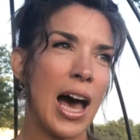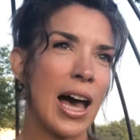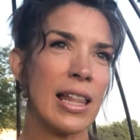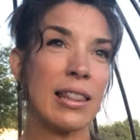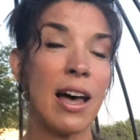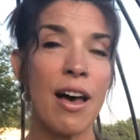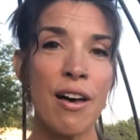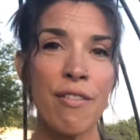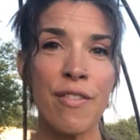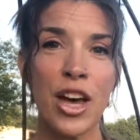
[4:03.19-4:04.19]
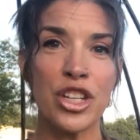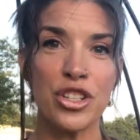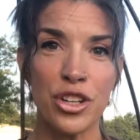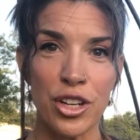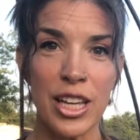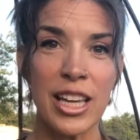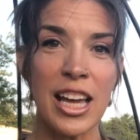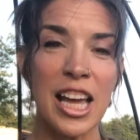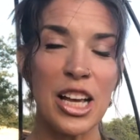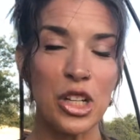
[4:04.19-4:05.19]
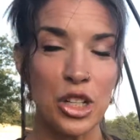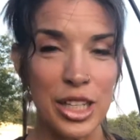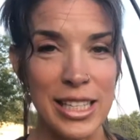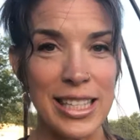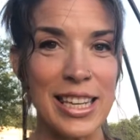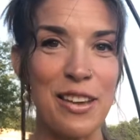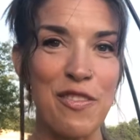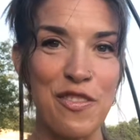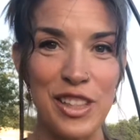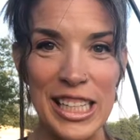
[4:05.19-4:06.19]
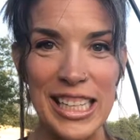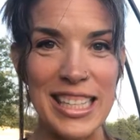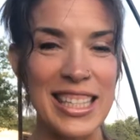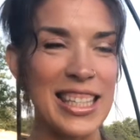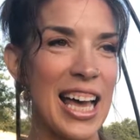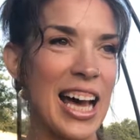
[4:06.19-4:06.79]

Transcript: I love a dirty, greasy fleece.